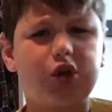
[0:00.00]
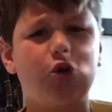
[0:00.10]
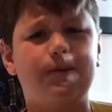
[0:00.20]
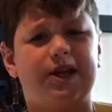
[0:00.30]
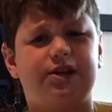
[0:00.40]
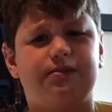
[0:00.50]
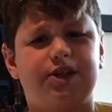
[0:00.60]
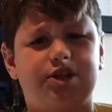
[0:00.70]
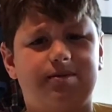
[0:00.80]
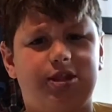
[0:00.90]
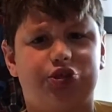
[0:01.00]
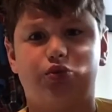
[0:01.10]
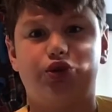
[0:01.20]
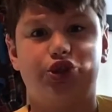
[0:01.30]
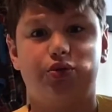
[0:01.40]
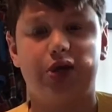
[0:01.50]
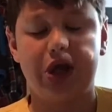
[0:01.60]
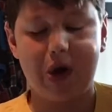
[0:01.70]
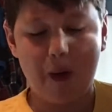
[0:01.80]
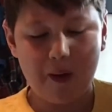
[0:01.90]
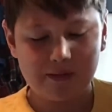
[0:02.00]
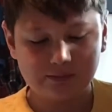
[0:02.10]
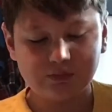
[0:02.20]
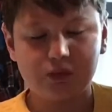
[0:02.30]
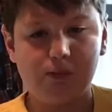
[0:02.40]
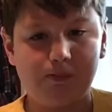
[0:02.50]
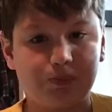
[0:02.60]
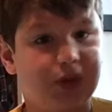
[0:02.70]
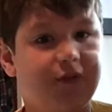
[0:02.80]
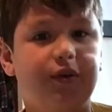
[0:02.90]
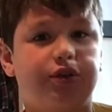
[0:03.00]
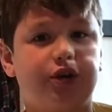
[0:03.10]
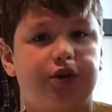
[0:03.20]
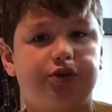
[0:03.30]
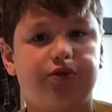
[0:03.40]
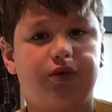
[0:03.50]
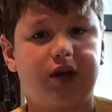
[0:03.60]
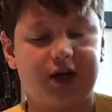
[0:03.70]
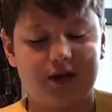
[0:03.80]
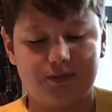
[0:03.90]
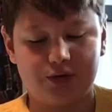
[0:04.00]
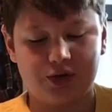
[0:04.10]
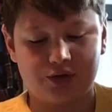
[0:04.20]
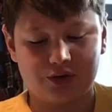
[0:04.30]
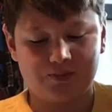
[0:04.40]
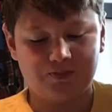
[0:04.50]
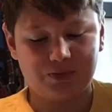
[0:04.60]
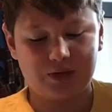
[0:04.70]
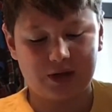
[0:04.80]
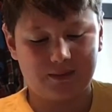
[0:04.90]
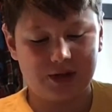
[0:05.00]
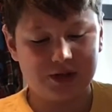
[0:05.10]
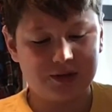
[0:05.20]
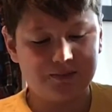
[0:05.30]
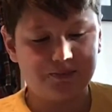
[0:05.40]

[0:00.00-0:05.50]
hope that doesn't mean it's going to be so chewy. Mm -hmm. It feels hard as a rock, and I'm pretty sure that means